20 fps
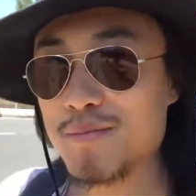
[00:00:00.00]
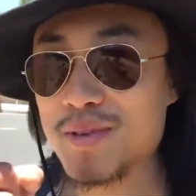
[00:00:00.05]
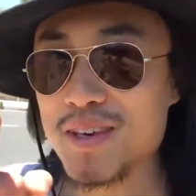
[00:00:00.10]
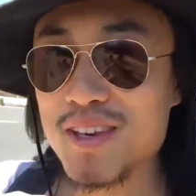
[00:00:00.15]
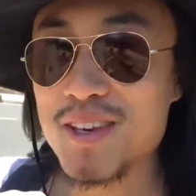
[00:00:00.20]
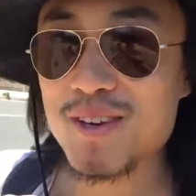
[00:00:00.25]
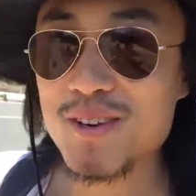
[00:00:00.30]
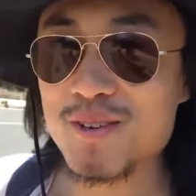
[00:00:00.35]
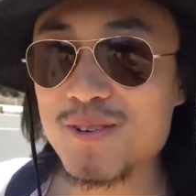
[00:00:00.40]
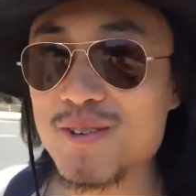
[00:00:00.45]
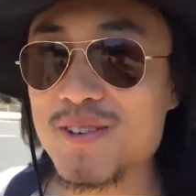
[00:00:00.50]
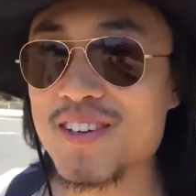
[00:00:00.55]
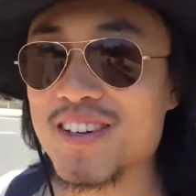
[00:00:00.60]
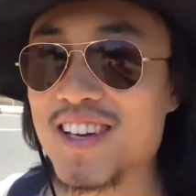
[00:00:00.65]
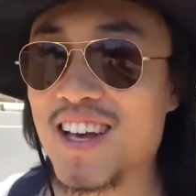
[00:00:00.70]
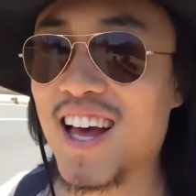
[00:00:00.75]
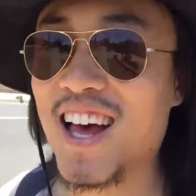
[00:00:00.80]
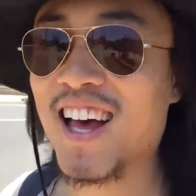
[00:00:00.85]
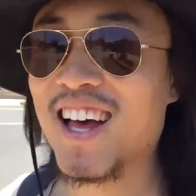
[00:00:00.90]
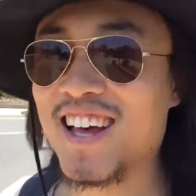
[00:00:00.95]
be you.
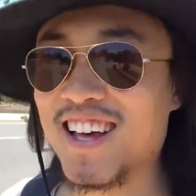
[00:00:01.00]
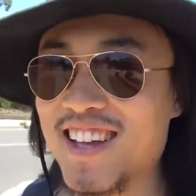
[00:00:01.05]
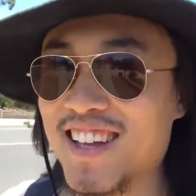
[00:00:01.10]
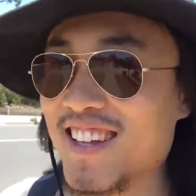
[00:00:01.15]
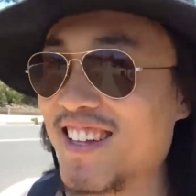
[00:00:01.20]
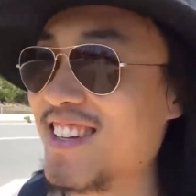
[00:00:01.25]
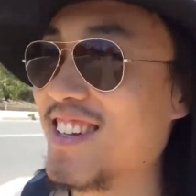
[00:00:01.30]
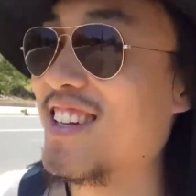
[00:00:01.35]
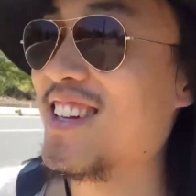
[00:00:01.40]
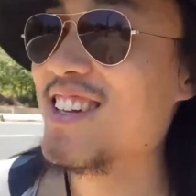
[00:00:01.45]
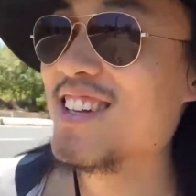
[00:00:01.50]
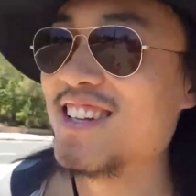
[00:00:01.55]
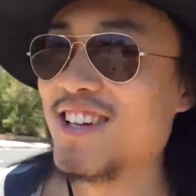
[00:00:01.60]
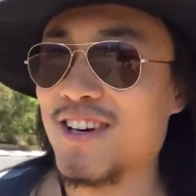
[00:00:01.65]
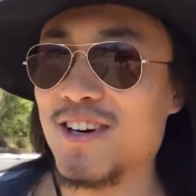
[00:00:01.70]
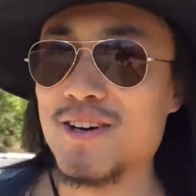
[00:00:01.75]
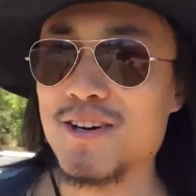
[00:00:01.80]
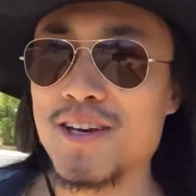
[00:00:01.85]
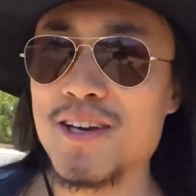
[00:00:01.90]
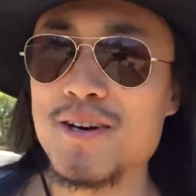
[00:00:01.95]

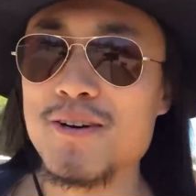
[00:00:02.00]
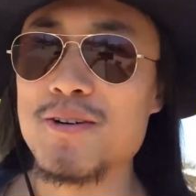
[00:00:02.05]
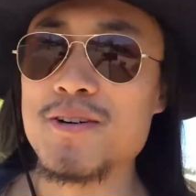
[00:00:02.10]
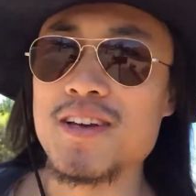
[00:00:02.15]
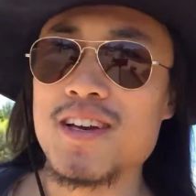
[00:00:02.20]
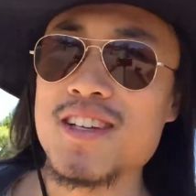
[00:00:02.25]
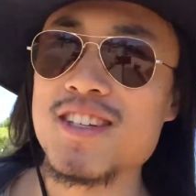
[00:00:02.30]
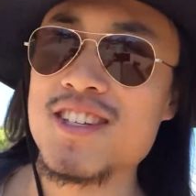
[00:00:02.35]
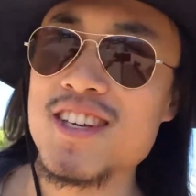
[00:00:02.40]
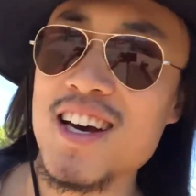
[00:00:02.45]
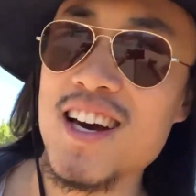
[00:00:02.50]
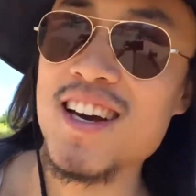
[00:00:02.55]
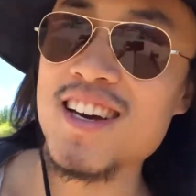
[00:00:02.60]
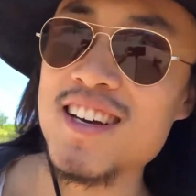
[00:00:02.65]
Oh yeah, ja.